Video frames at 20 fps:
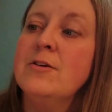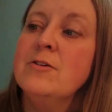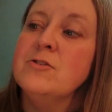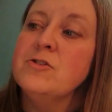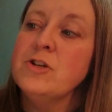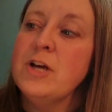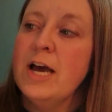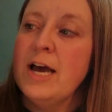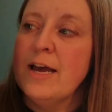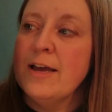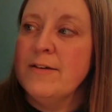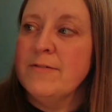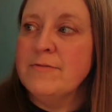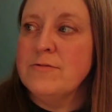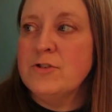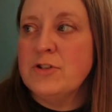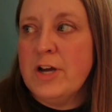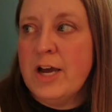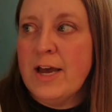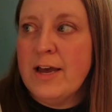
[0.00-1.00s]

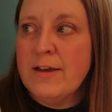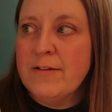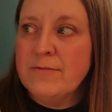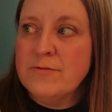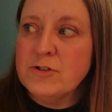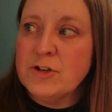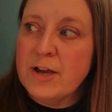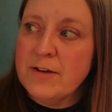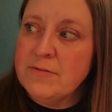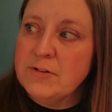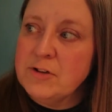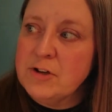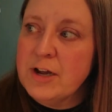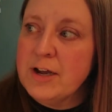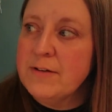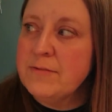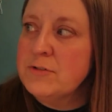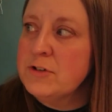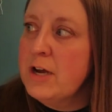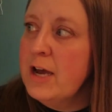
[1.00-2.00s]
Drive, drive, drivey,
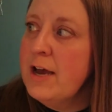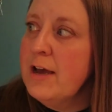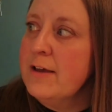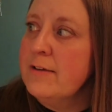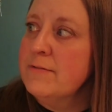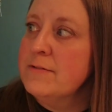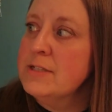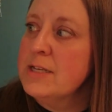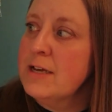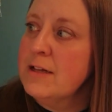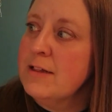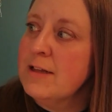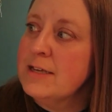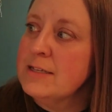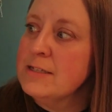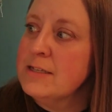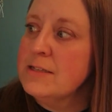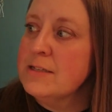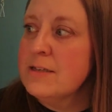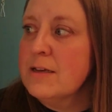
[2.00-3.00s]
drive, drive.
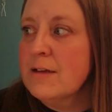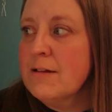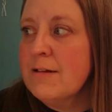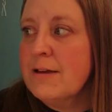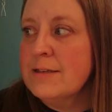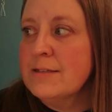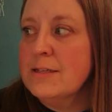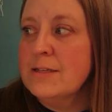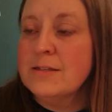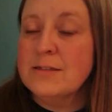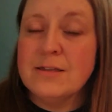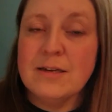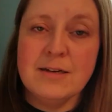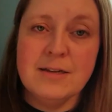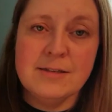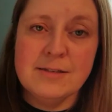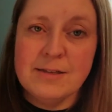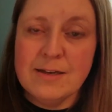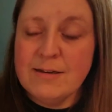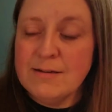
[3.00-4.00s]
Sunglasses, sunglasses,
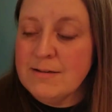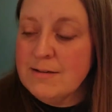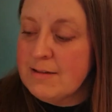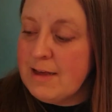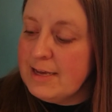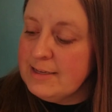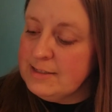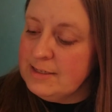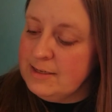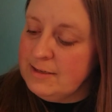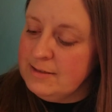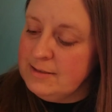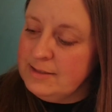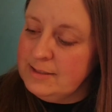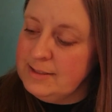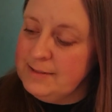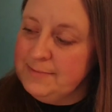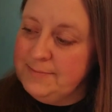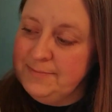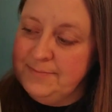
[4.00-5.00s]
sunny sunglasses.